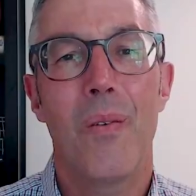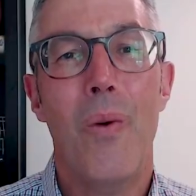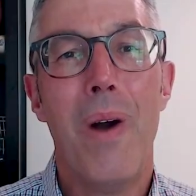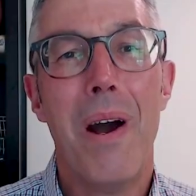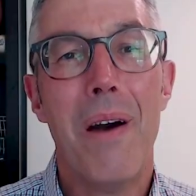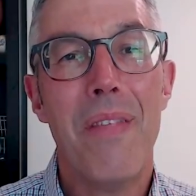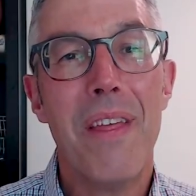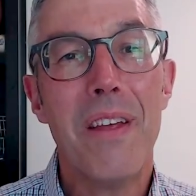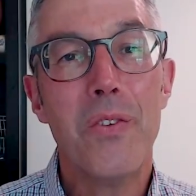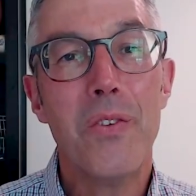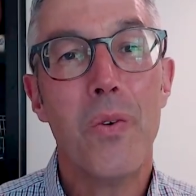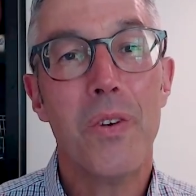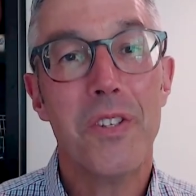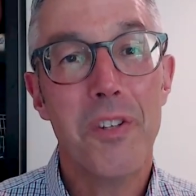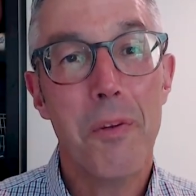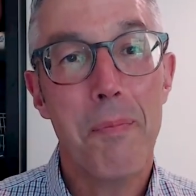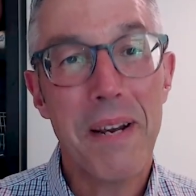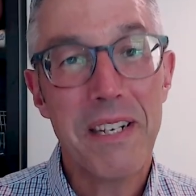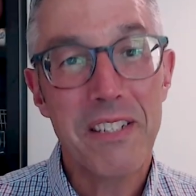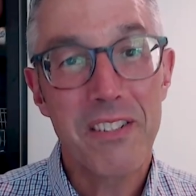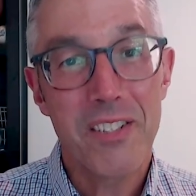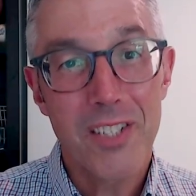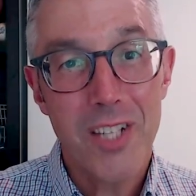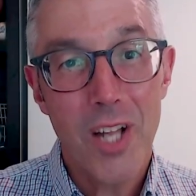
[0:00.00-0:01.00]
Wow, that's what. So
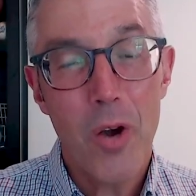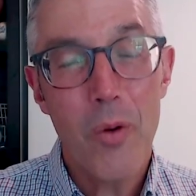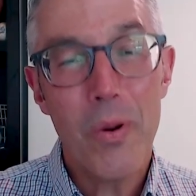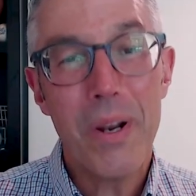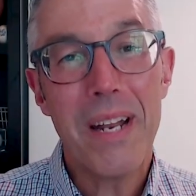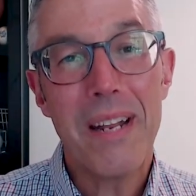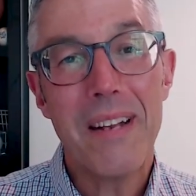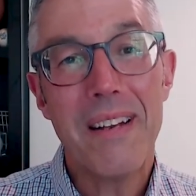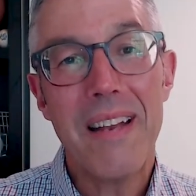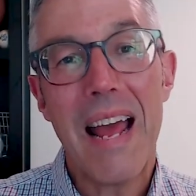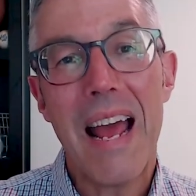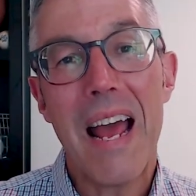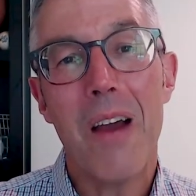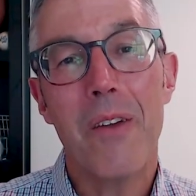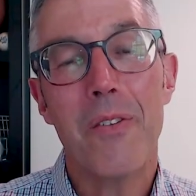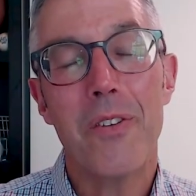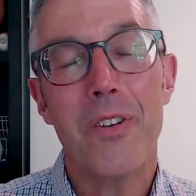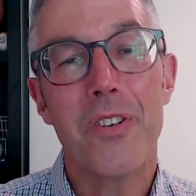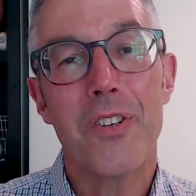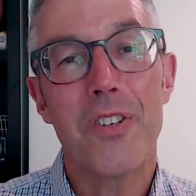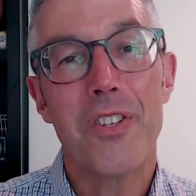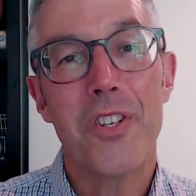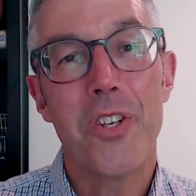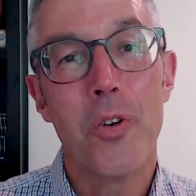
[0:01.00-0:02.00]
by slowing it down,
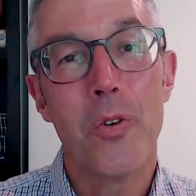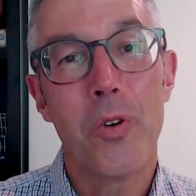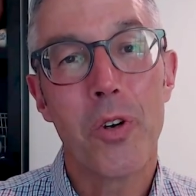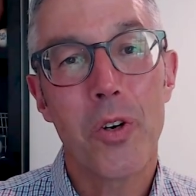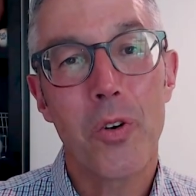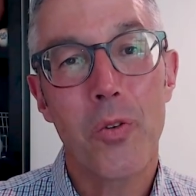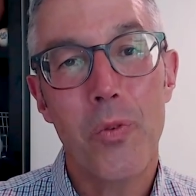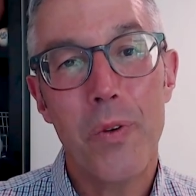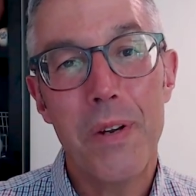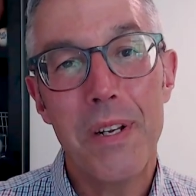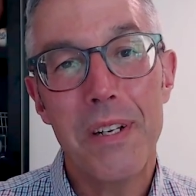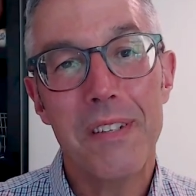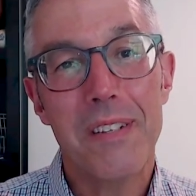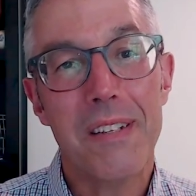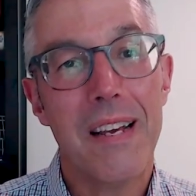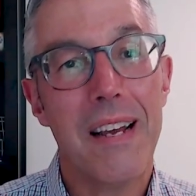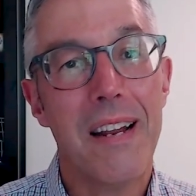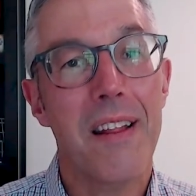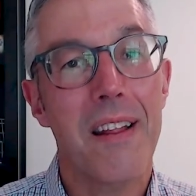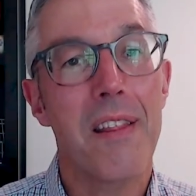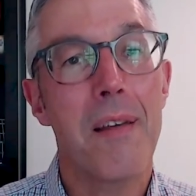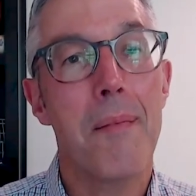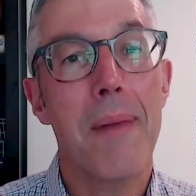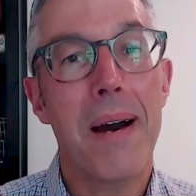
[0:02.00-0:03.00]
you just you increase
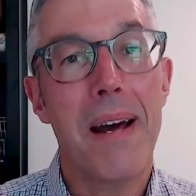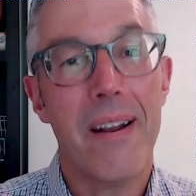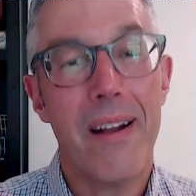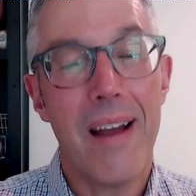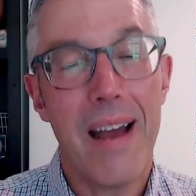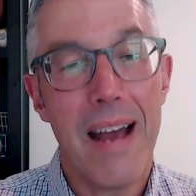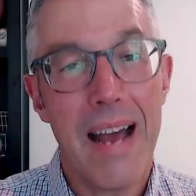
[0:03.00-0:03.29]
kind of the amount of